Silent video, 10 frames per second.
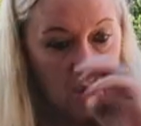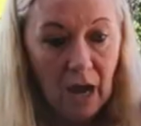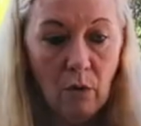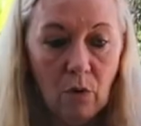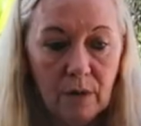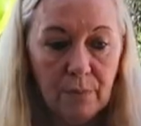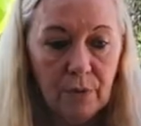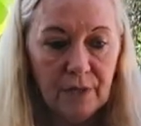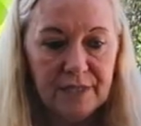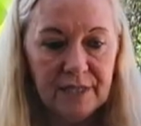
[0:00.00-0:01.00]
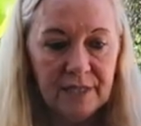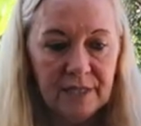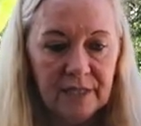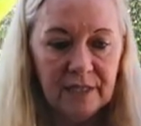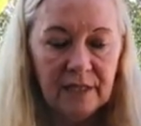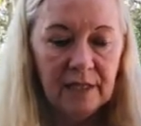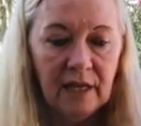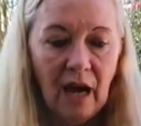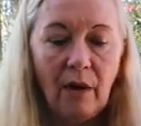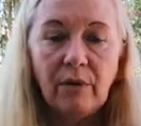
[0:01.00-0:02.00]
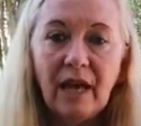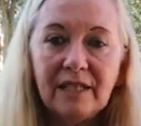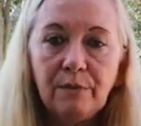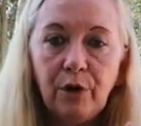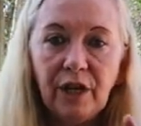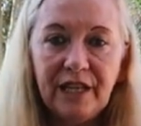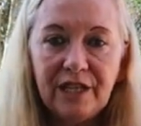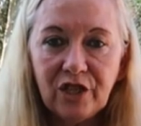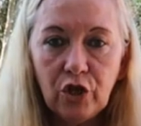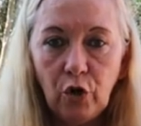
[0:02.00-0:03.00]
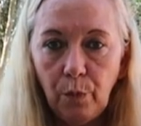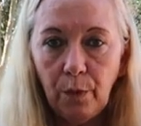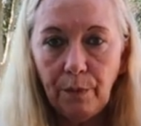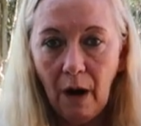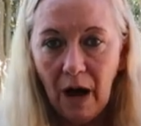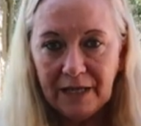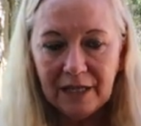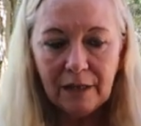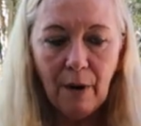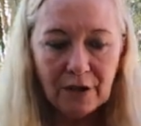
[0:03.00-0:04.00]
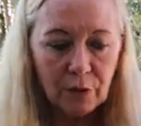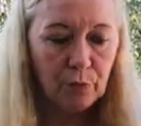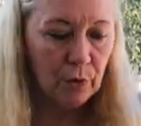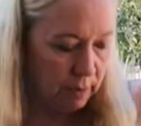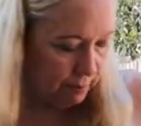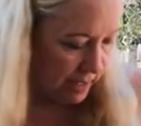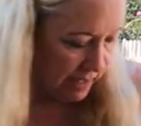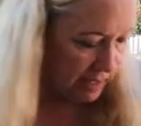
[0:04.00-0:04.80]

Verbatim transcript: I wanna put, I would like to put at least two per pot. The pots are pretty big,